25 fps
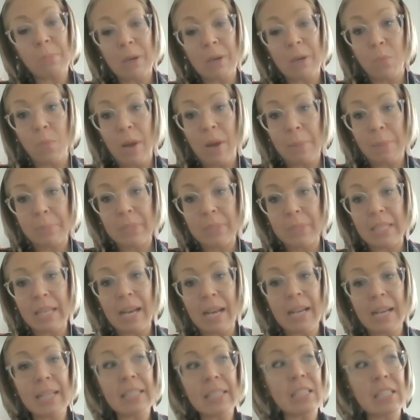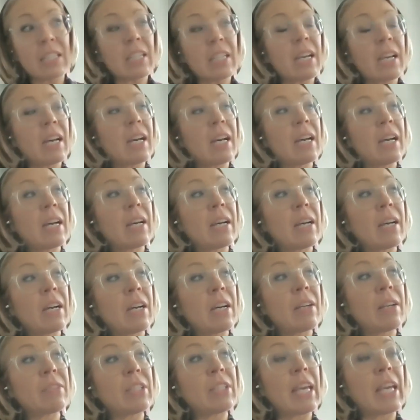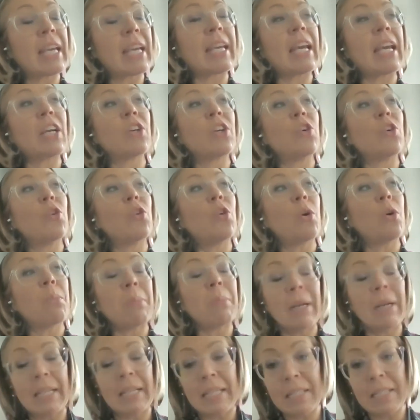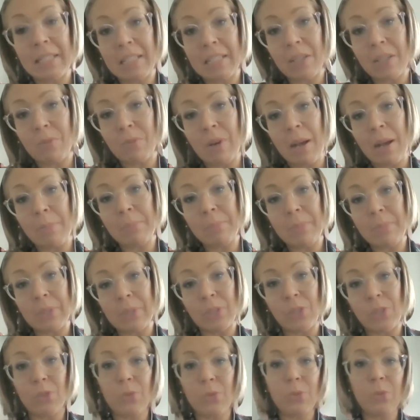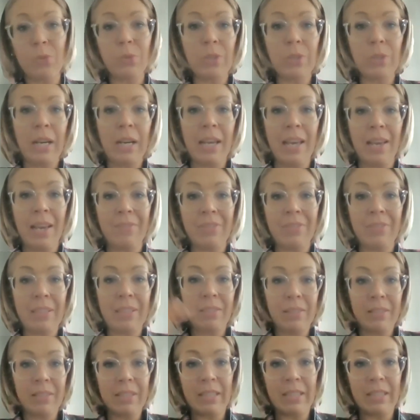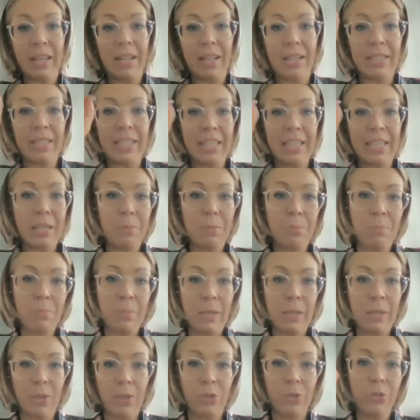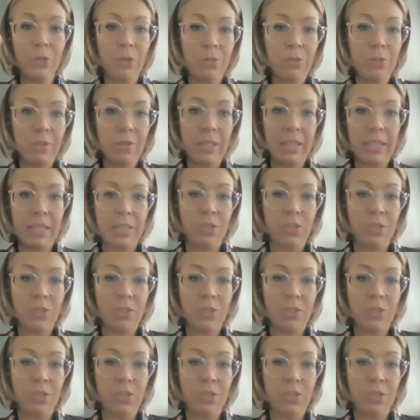my website. They can go on my Instagram. You know, I have the link in bio, link